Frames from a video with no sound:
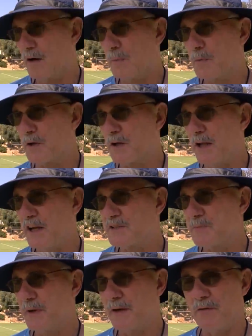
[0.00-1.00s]
Our
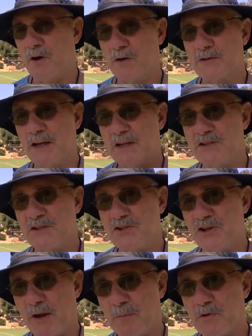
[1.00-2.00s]
upperclassmen have all tasted
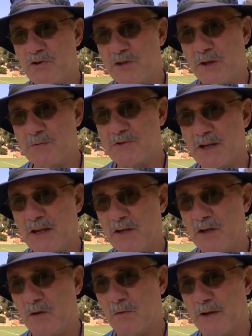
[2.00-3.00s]
championships. They
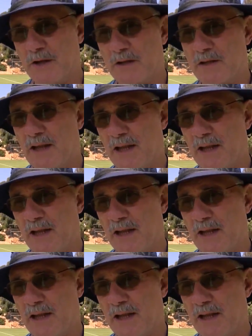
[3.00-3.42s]
know that